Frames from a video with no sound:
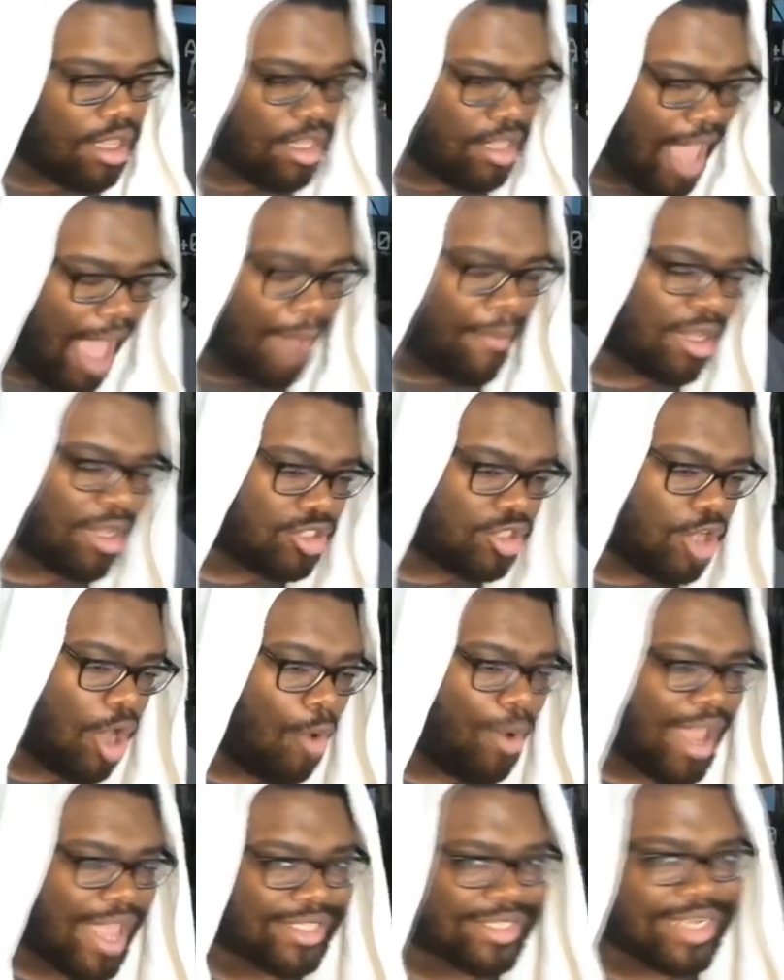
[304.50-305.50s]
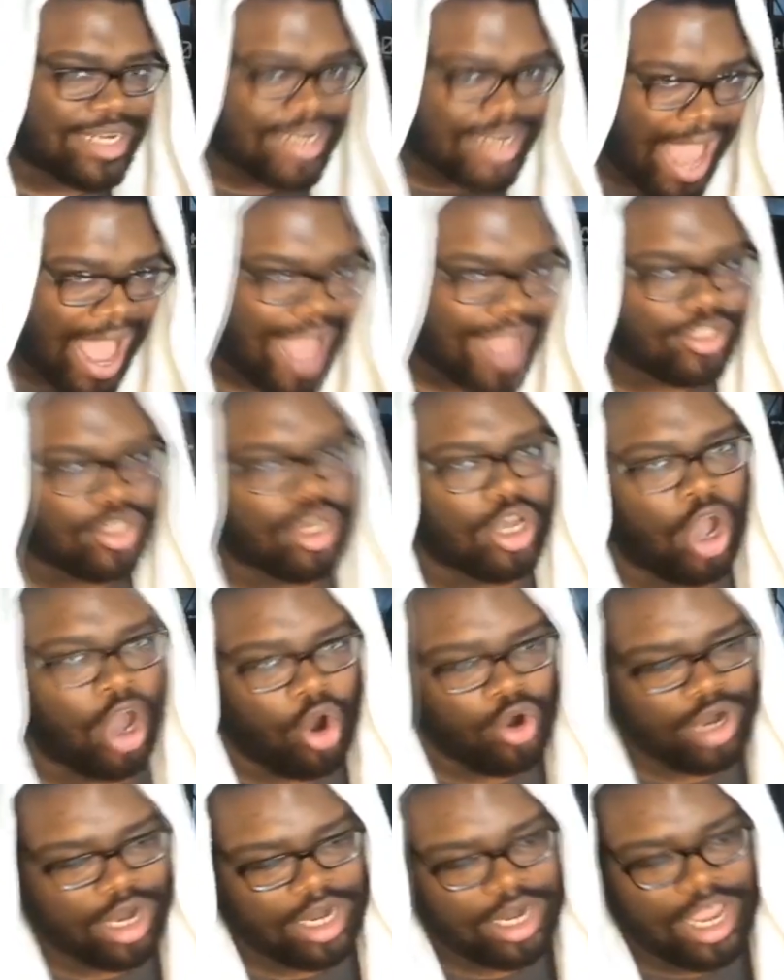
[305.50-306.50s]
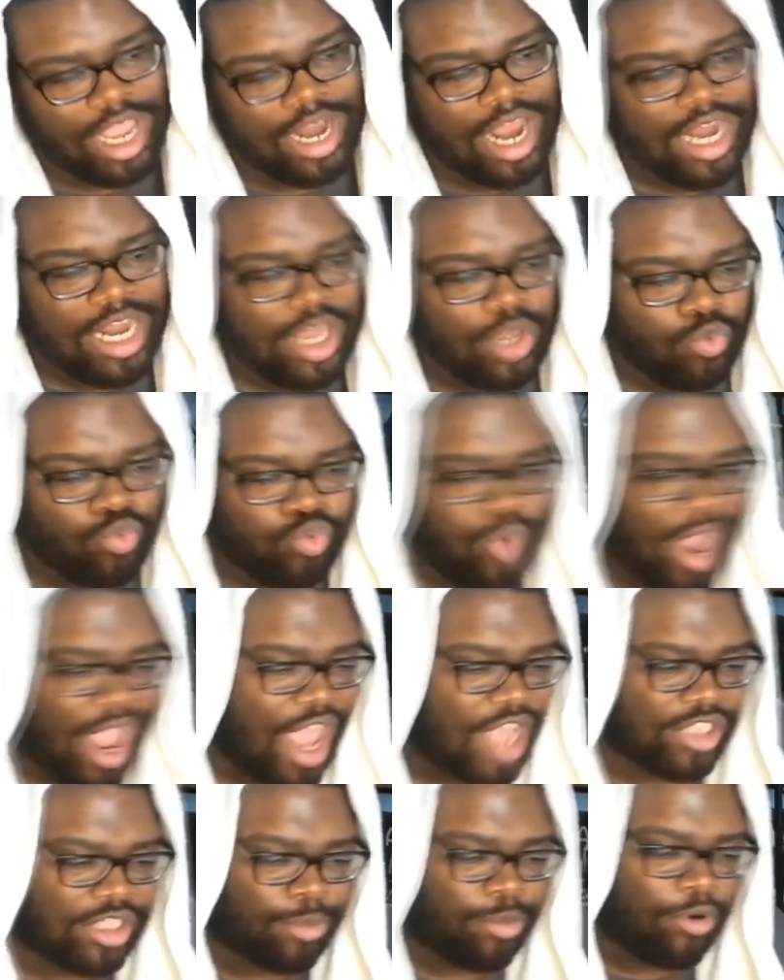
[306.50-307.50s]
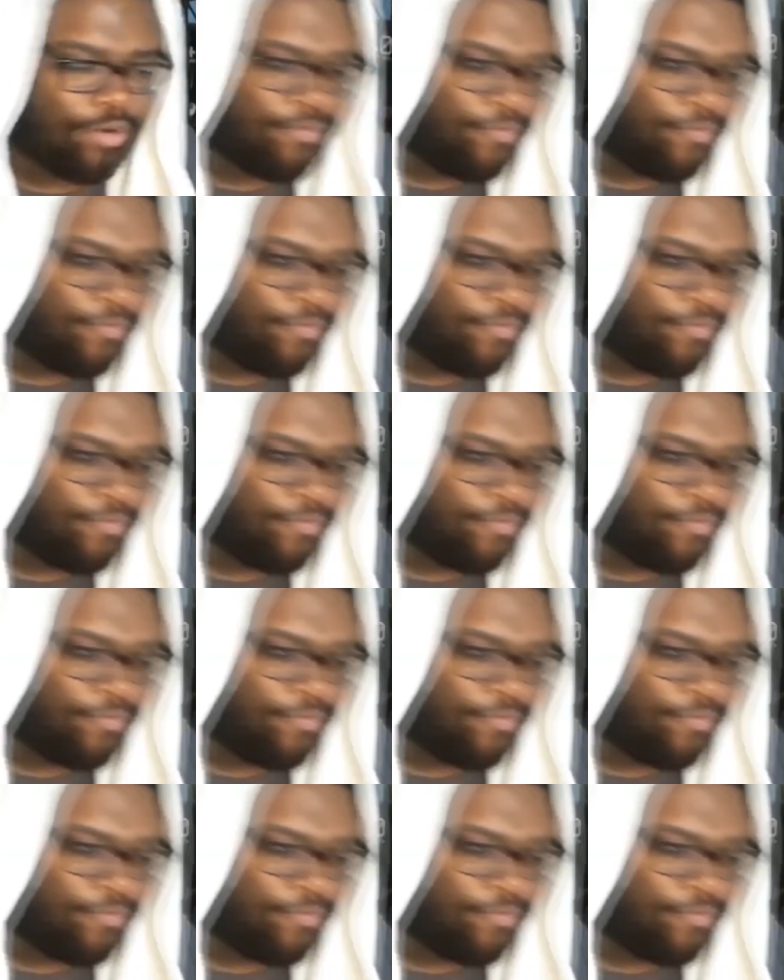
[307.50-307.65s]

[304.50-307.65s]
Yamato is not Oden in any way, shape, or